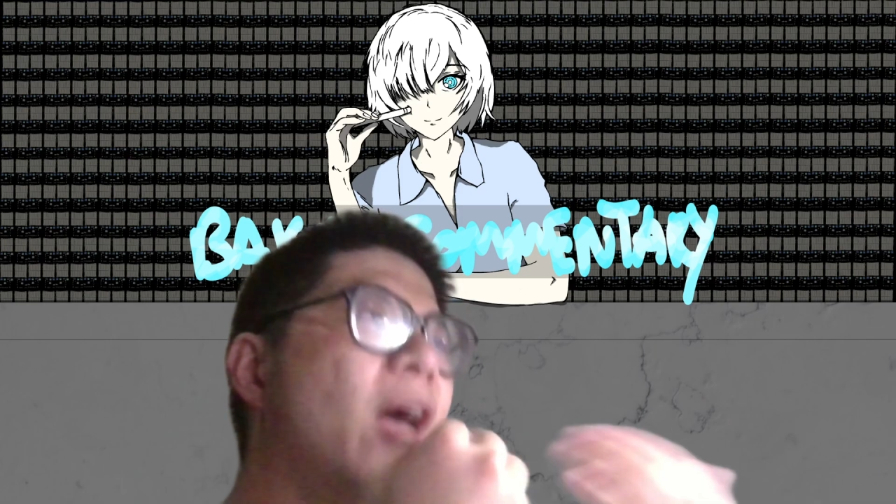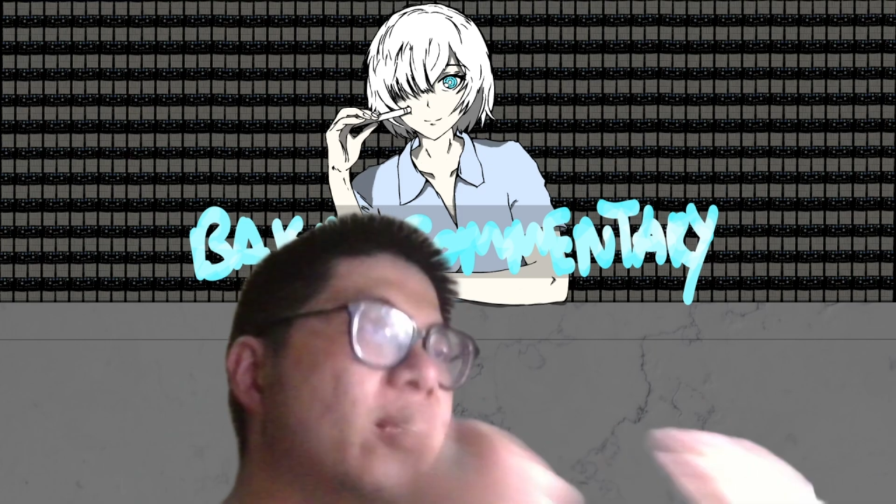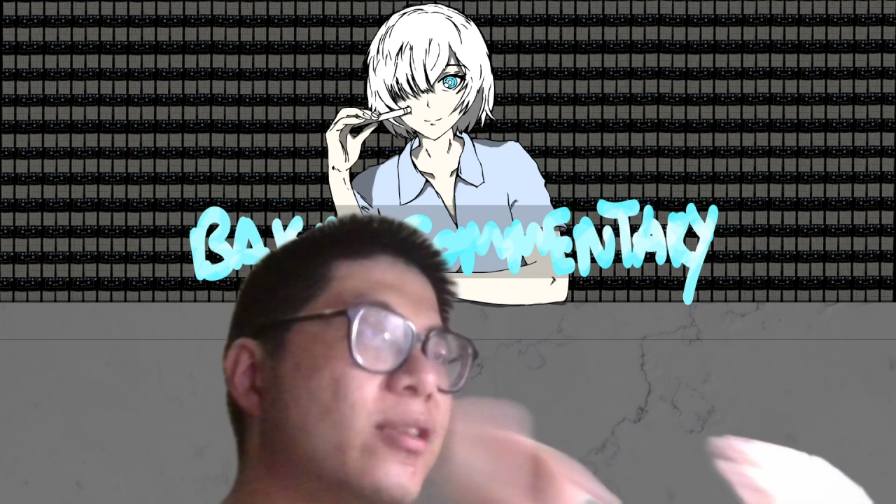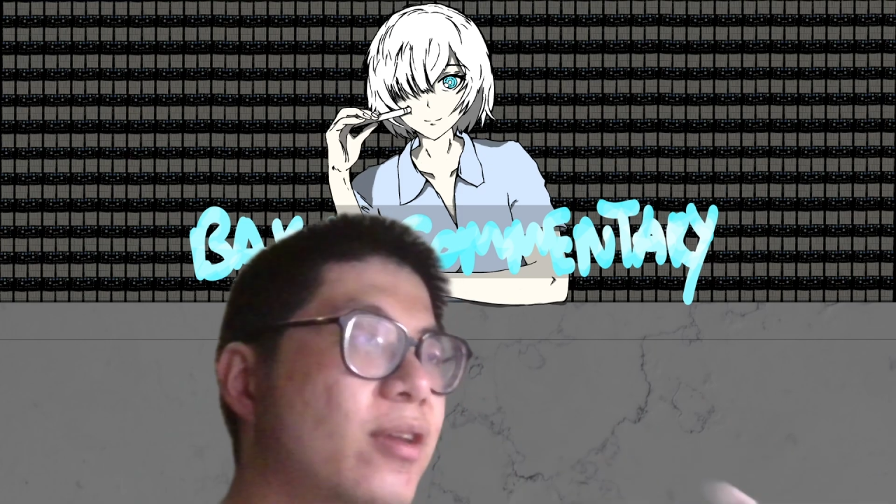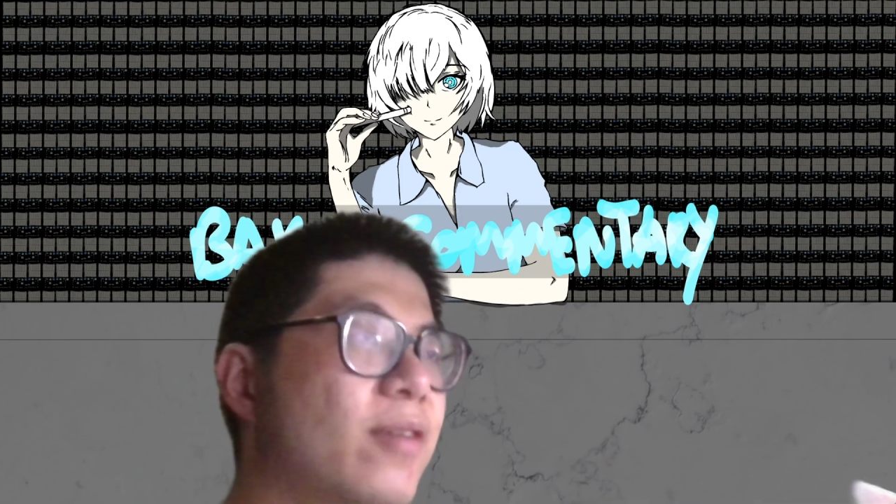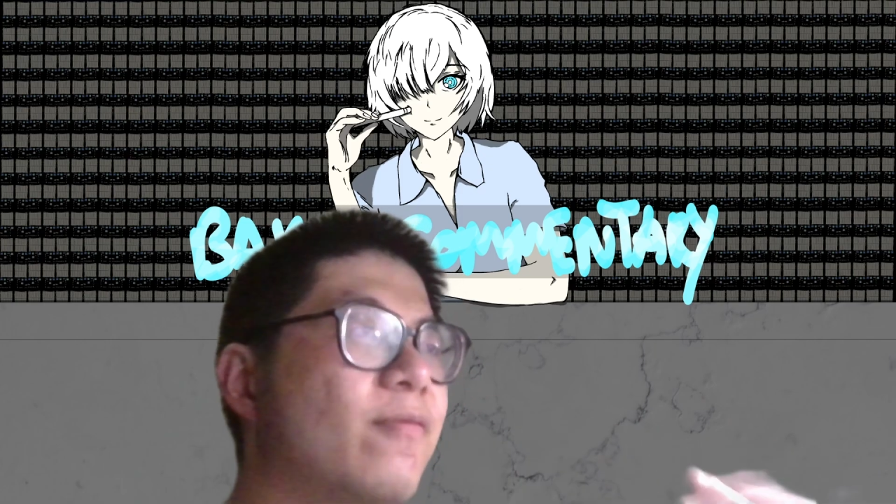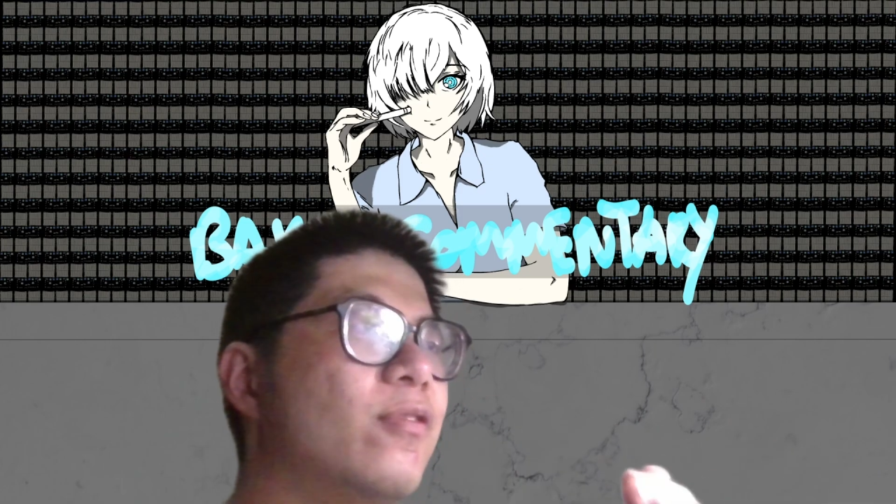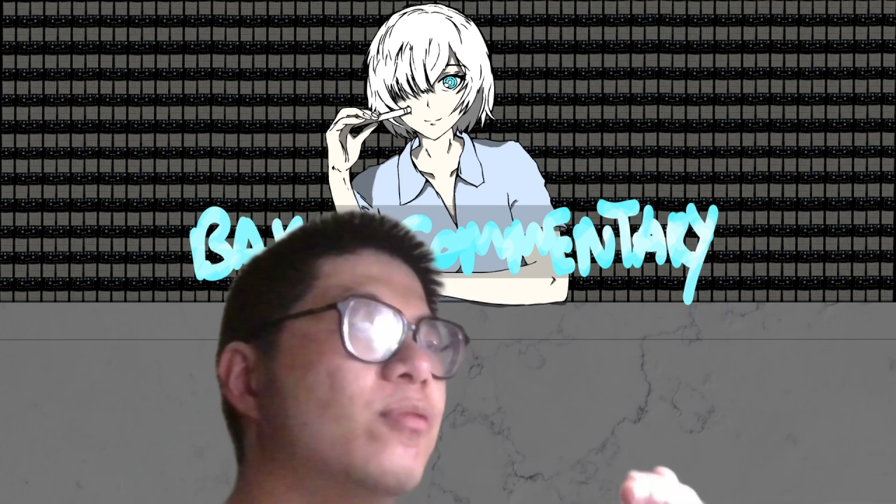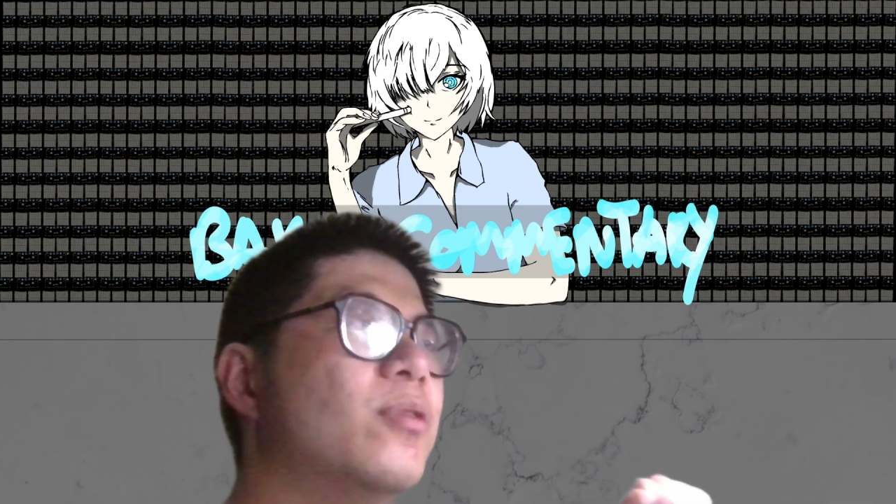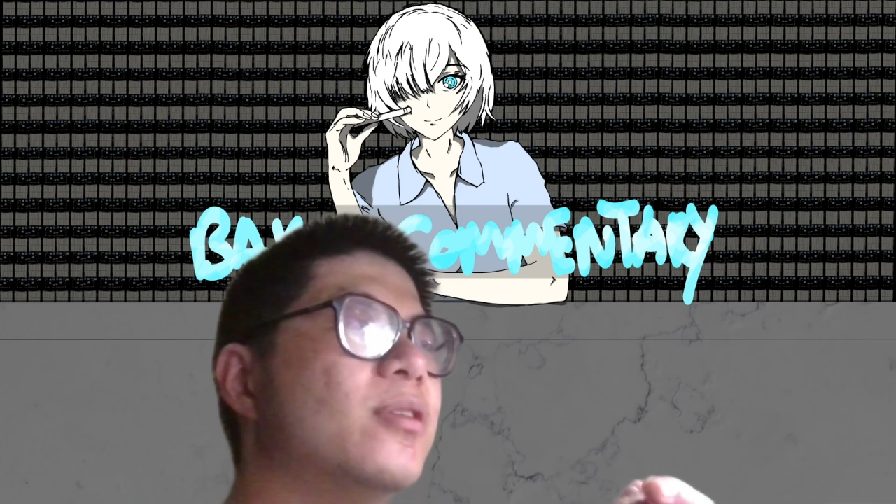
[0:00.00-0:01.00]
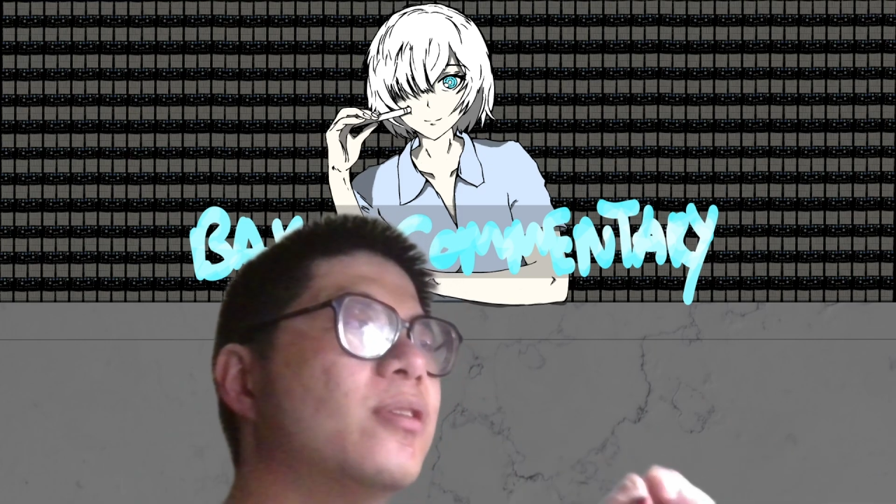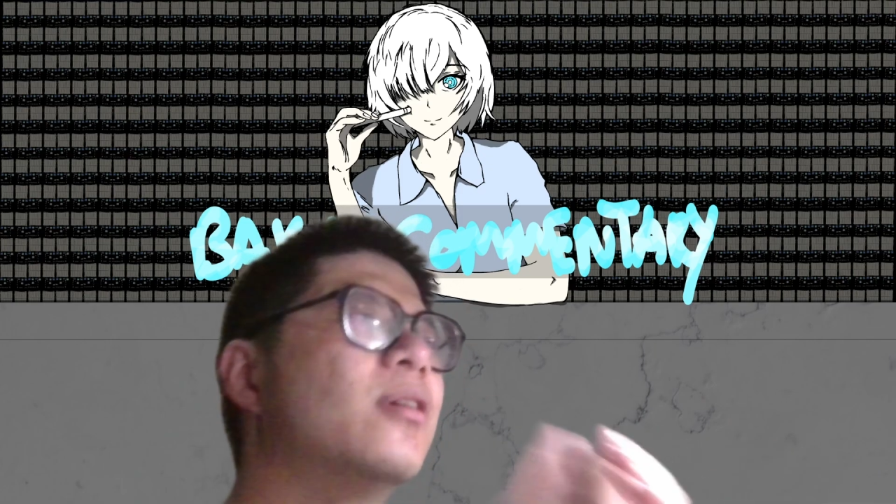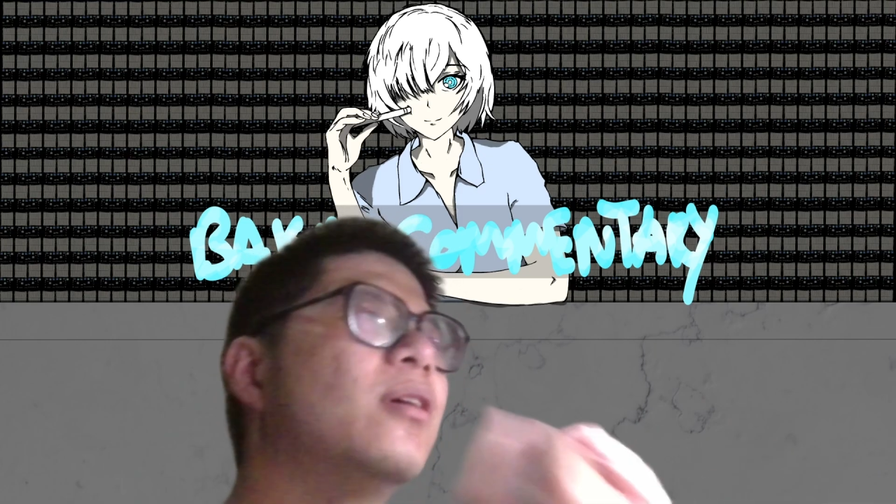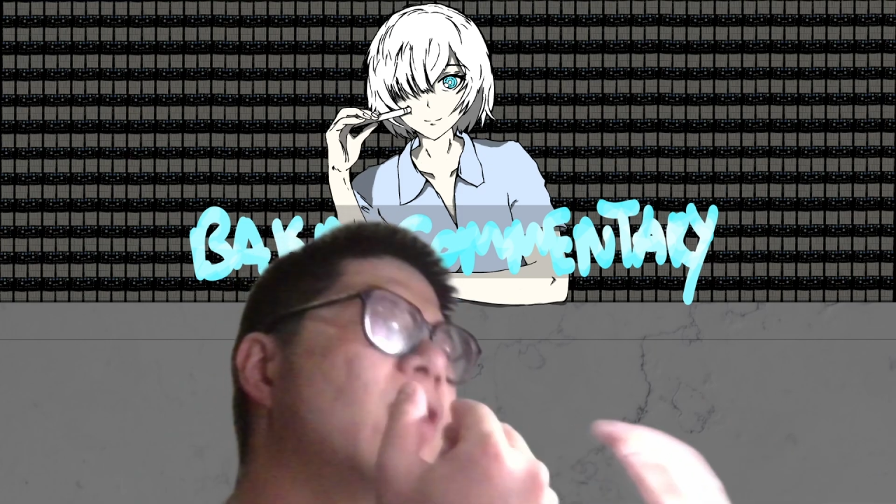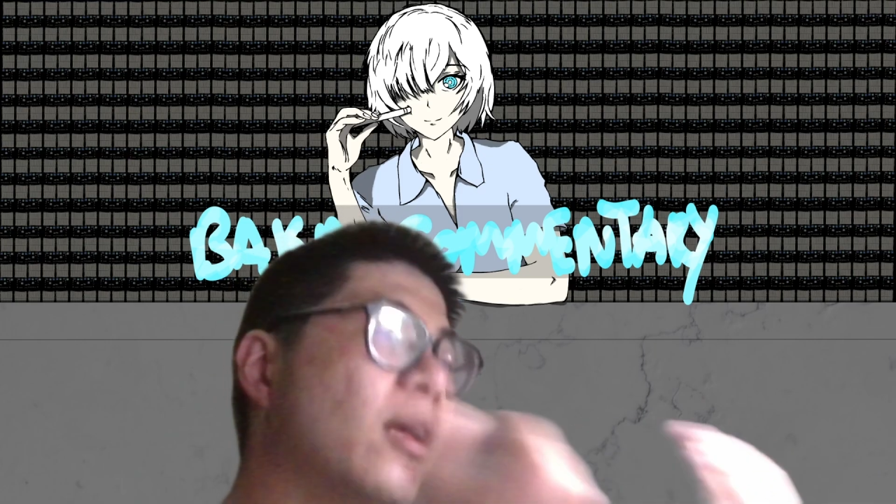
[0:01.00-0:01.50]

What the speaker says: as an influencer,